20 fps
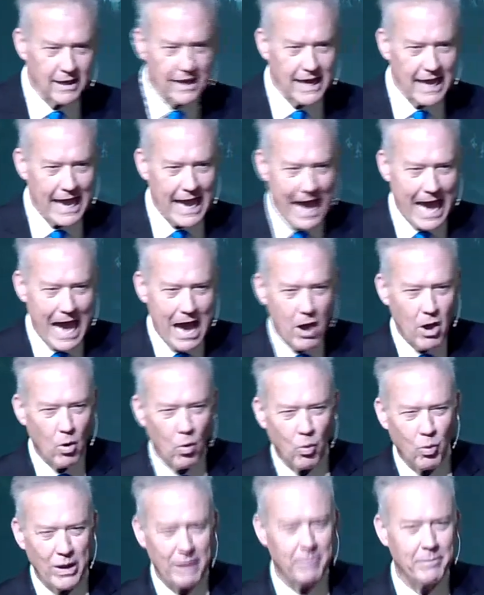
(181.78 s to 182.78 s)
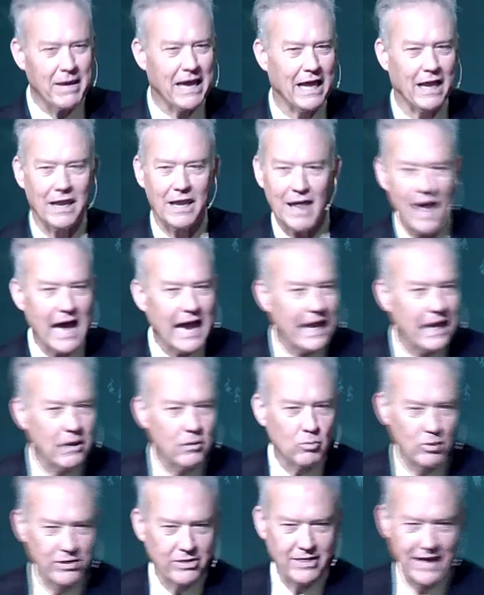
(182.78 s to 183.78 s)
how we may
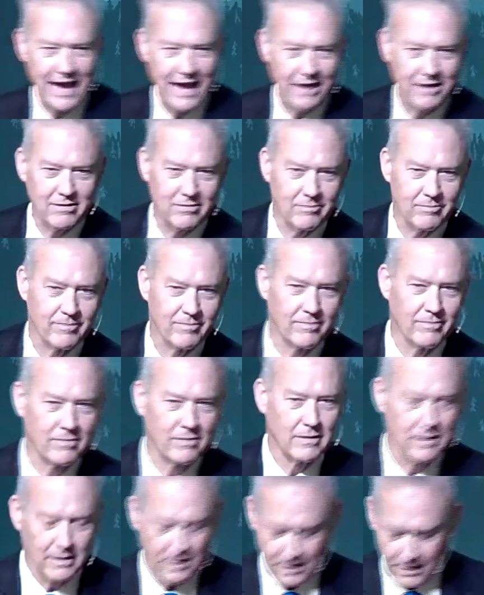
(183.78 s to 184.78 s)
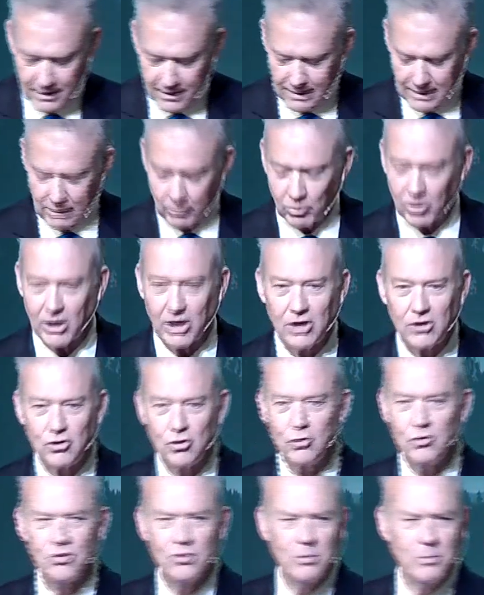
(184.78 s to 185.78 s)
align with that. And we're going to
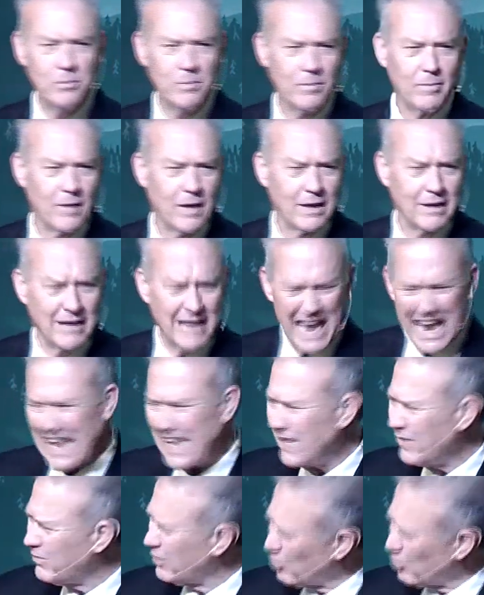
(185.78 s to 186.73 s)
do them kind of in